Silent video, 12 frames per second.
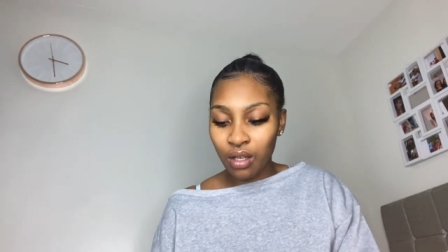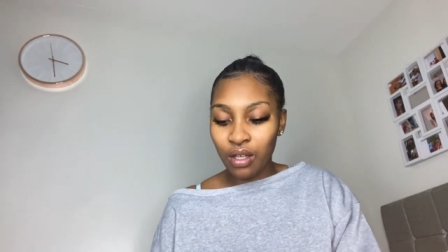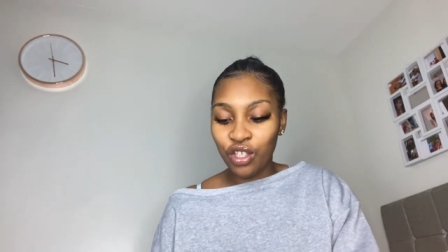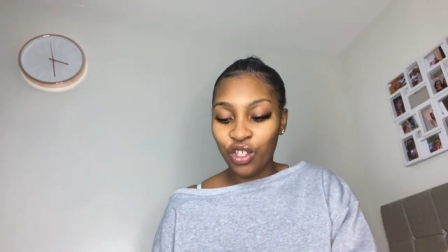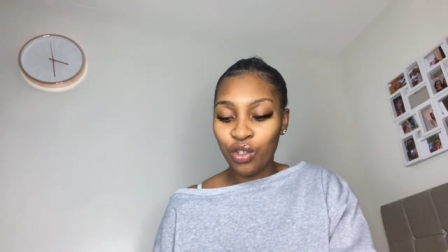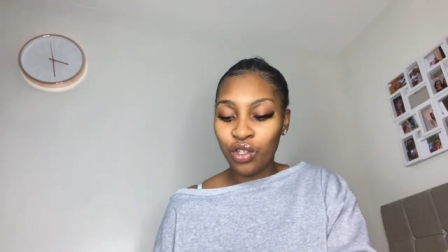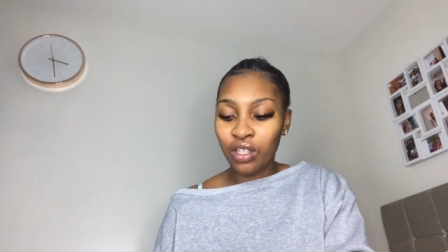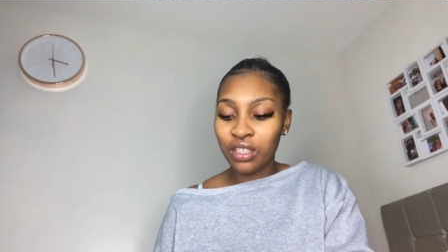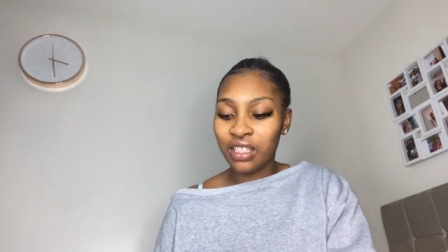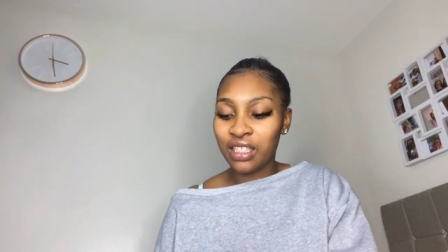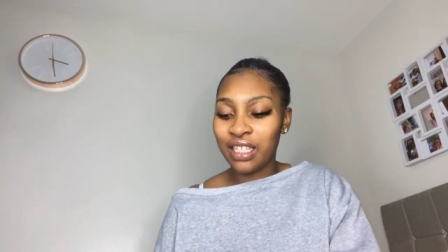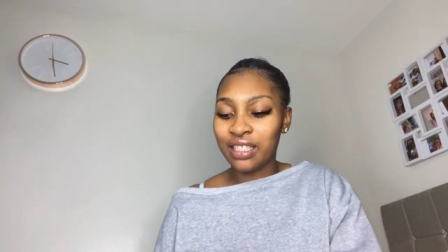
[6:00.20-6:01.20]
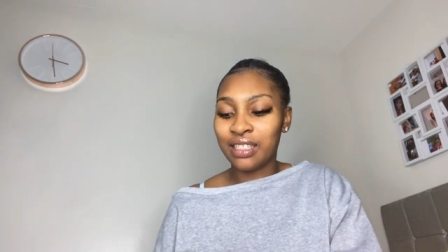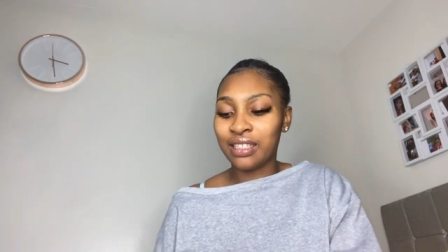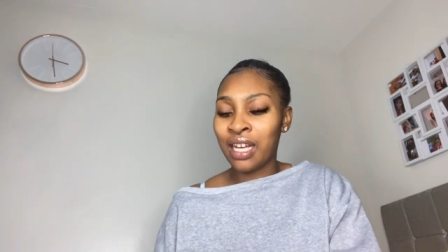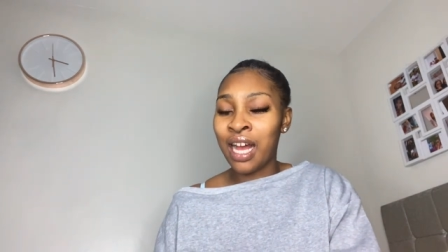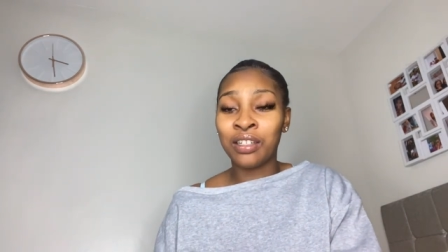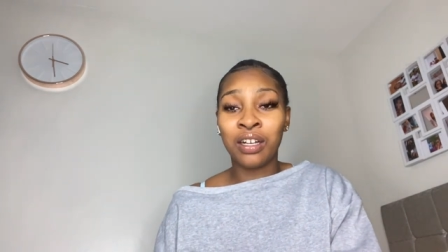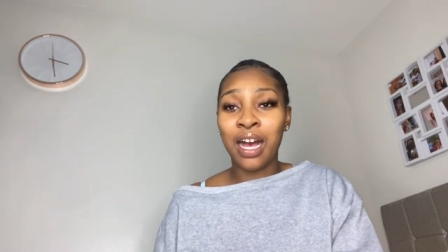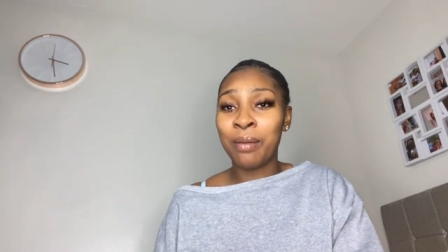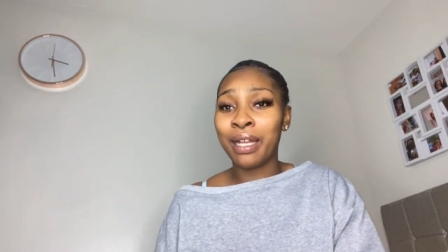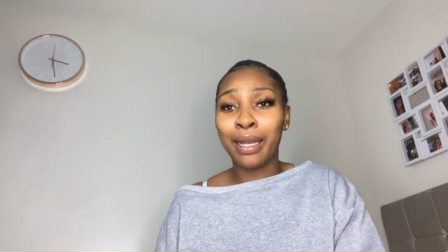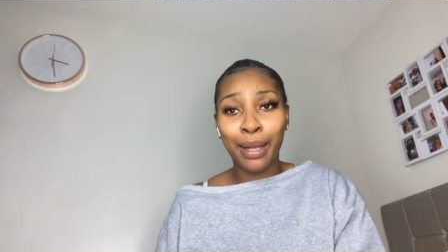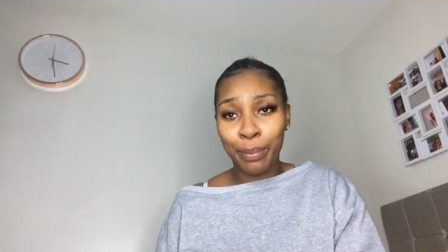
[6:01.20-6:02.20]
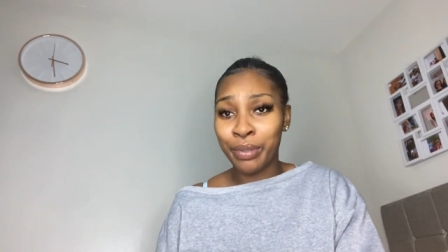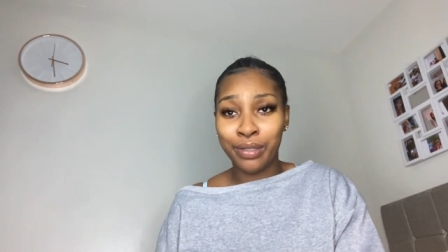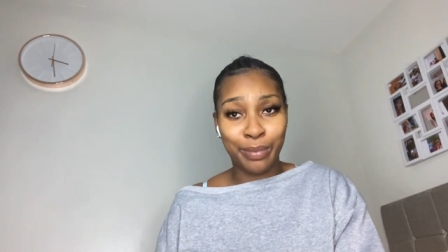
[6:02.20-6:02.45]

You lot still in designer. I'm in leopard,